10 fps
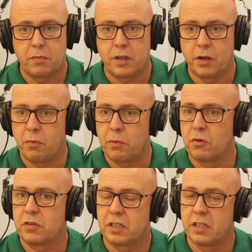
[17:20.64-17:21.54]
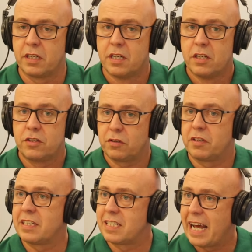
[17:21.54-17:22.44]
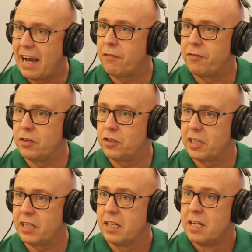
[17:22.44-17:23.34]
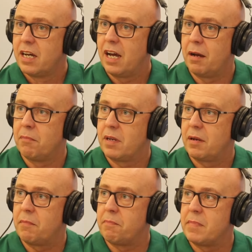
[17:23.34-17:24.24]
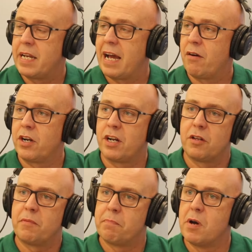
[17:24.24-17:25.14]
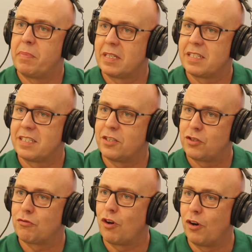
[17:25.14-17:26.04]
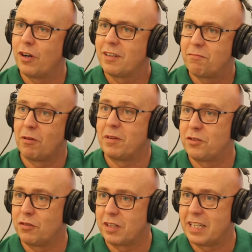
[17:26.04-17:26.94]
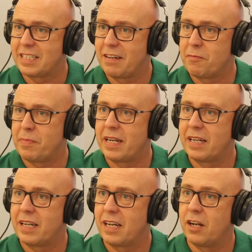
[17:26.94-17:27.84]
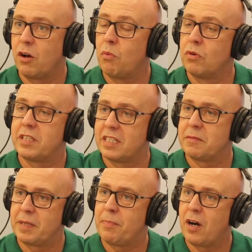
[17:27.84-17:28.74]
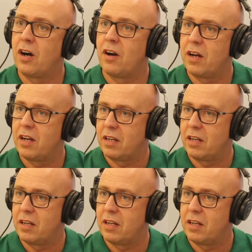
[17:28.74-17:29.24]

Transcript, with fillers: you know, we want to do things in our future. Mm. Um, now I know that my business is strong, probably stronger than it's ever been. You know, I want it to be part